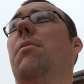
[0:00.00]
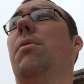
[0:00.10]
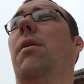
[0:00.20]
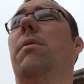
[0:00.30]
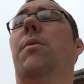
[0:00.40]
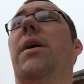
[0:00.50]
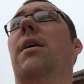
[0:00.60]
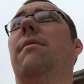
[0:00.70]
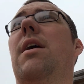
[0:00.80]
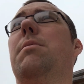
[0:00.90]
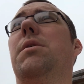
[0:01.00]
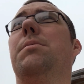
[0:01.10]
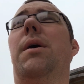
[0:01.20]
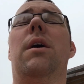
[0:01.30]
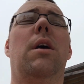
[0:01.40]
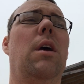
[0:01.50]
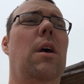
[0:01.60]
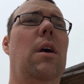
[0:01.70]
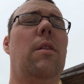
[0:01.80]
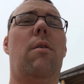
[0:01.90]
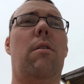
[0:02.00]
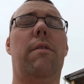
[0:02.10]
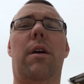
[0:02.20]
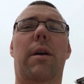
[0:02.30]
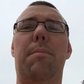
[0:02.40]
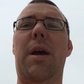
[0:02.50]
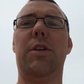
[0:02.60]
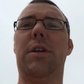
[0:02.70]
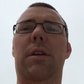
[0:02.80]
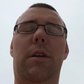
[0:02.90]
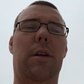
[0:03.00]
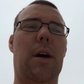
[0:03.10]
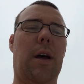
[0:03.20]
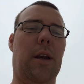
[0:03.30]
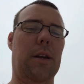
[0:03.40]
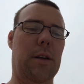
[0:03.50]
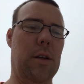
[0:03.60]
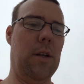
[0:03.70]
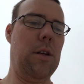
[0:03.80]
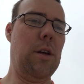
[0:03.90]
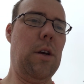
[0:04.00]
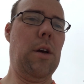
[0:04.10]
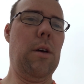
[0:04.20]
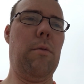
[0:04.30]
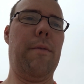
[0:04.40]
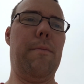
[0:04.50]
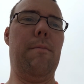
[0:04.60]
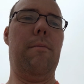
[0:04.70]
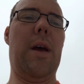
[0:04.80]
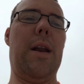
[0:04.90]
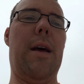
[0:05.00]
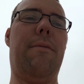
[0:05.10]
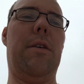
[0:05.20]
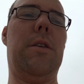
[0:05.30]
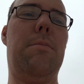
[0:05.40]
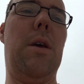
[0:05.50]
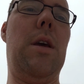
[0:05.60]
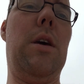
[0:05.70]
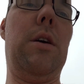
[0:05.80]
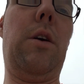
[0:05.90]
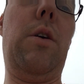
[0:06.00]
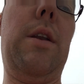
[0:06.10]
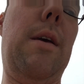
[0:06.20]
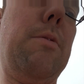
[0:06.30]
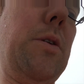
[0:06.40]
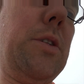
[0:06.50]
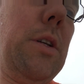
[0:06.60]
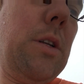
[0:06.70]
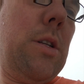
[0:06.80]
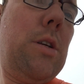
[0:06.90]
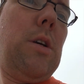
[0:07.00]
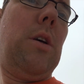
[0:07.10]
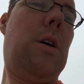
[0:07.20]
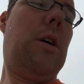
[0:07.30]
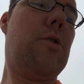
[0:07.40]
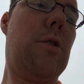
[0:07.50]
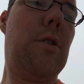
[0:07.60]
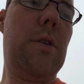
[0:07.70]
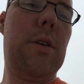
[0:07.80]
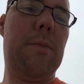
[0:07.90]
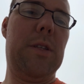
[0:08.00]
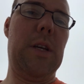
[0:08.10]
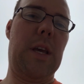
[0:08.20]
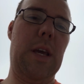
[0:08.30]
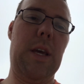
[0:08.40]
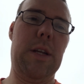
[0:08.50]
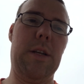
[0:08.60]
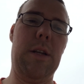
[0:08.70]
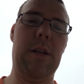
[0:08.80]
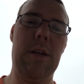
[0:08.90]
not a problem. And we have neighbors, but they're all very patient and kind, and we've made an effort to be good neighbors and introduce them to Ziggy. And